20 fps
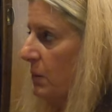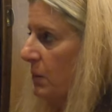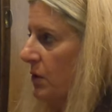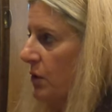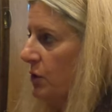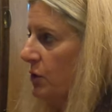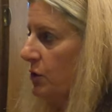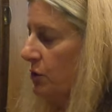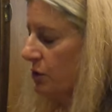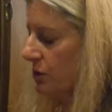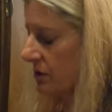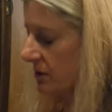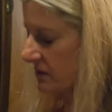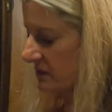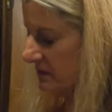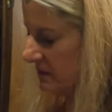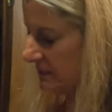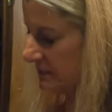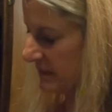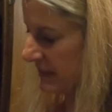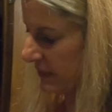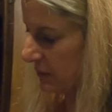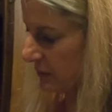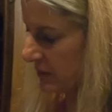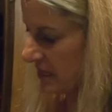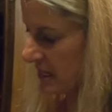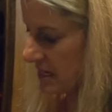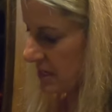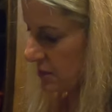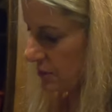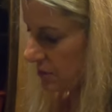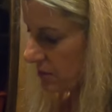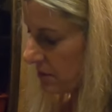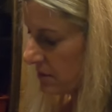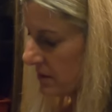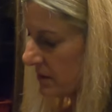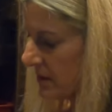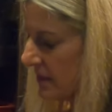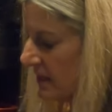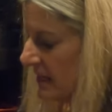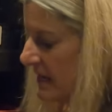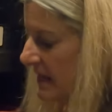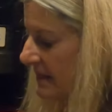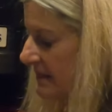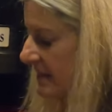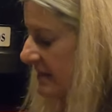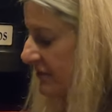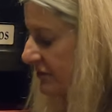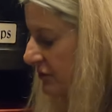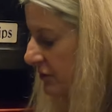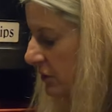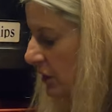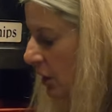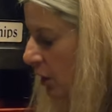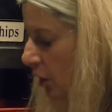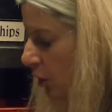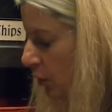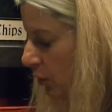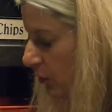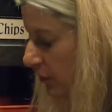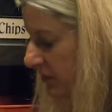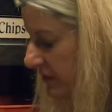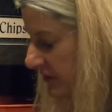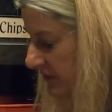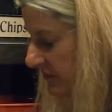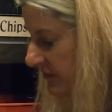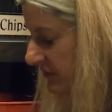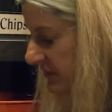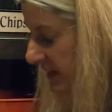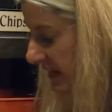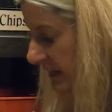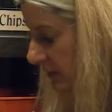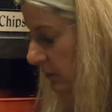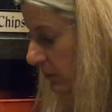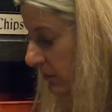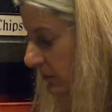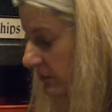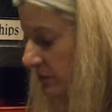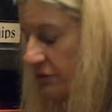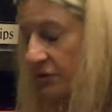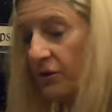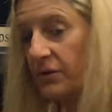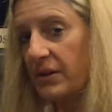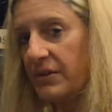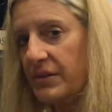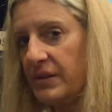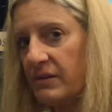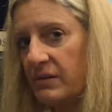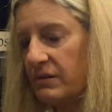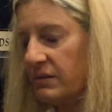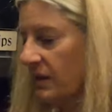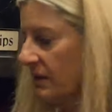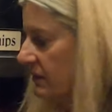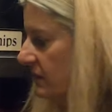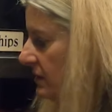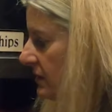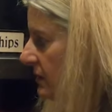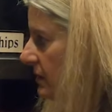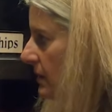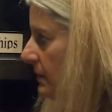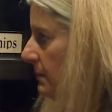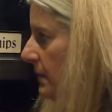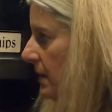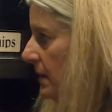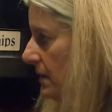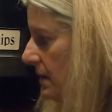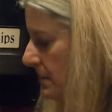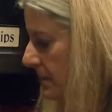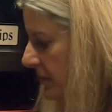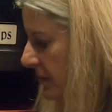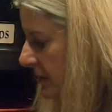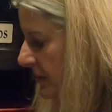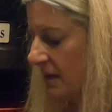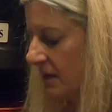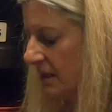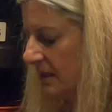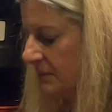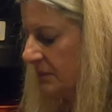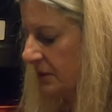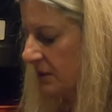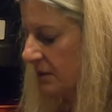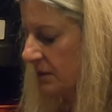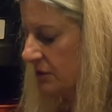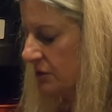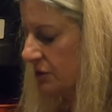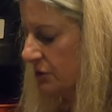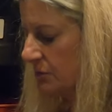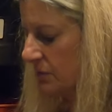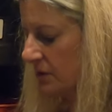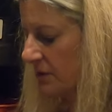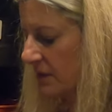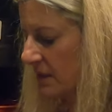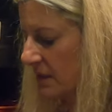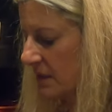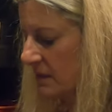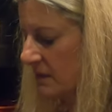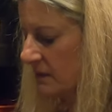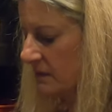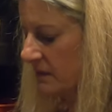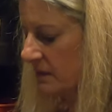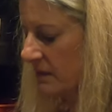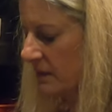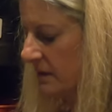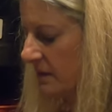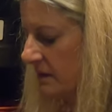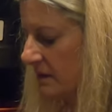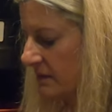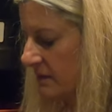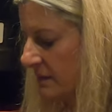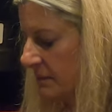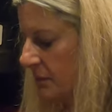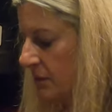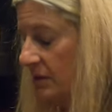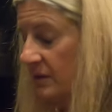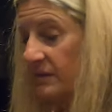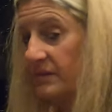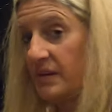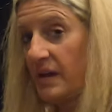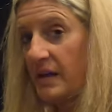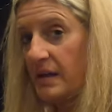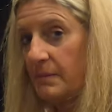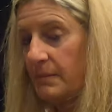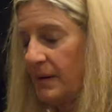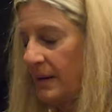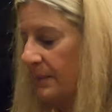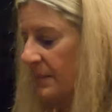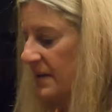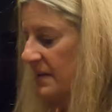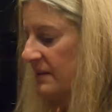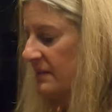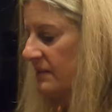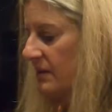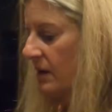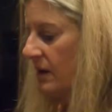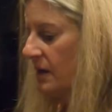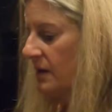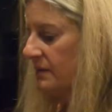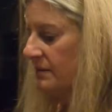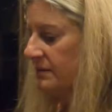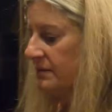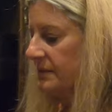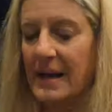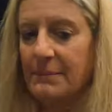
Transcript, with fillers: We wanna hook some down here. That's gonna hold this down so that this doesn't come up. All I'm gonna do on these is I'm gonna take my piece off.